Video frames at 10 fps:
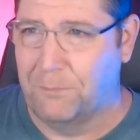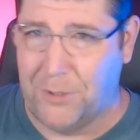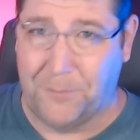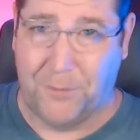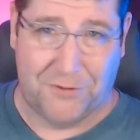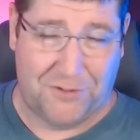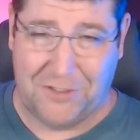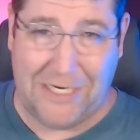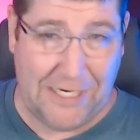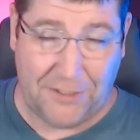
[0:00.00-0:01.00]
people's
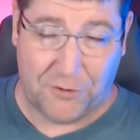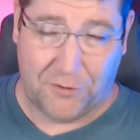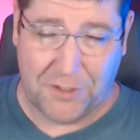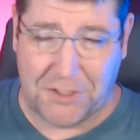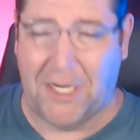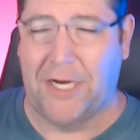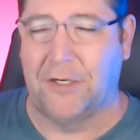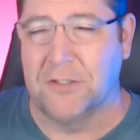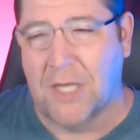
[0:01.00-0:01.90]
needs or desires,